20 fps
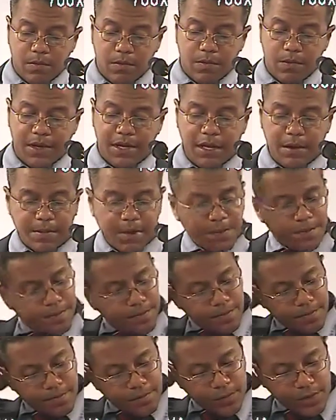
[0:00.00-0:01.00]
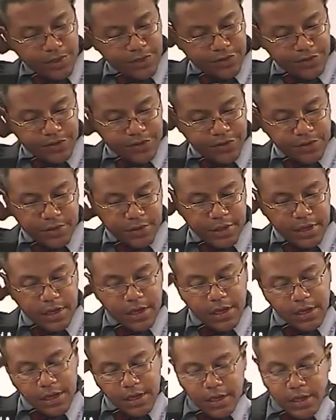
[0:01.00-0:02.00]
we come up with
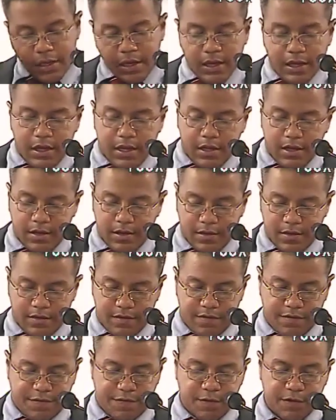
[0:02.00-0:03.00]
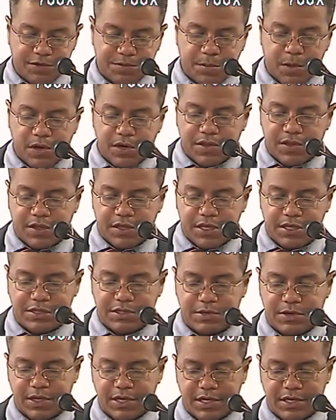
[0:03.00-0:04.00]
first part of the
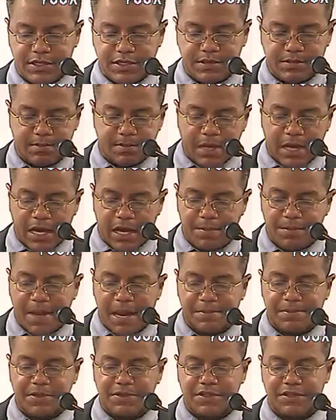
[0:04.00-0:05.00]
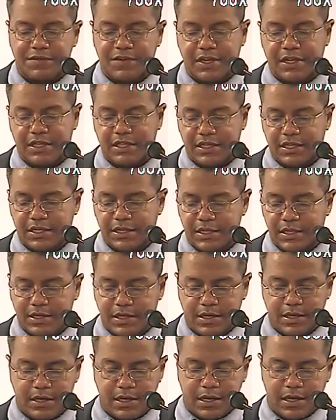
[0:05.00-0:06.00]
history is uh, Baptists of England.
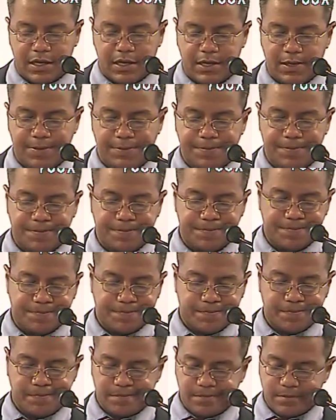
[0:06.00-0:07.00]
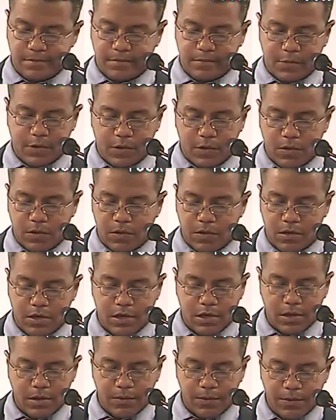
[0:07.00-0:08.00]
Um,
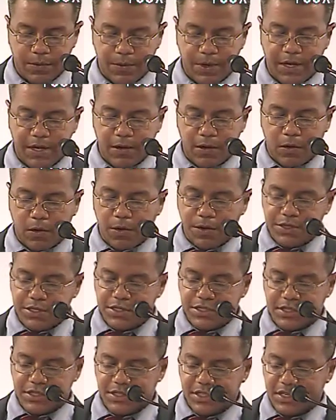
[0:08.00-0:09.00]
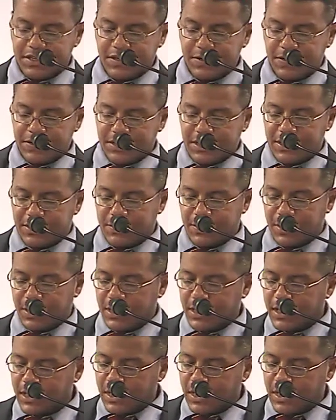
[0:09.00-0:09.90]
we read here Origins of the Centenary Century.